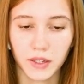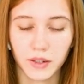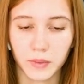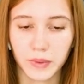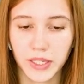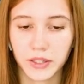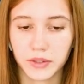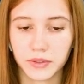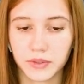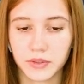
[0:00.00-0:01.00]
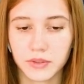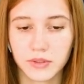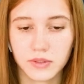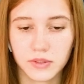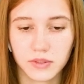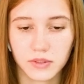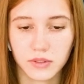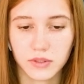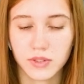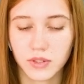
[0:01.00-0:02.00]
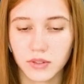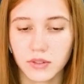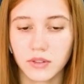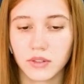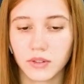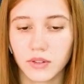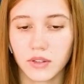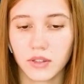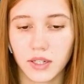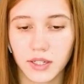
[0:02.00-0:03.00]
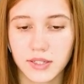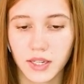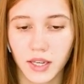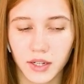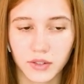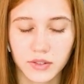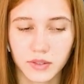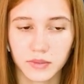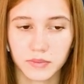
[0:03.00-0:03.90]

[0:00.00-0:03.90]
We used 2 good indicators.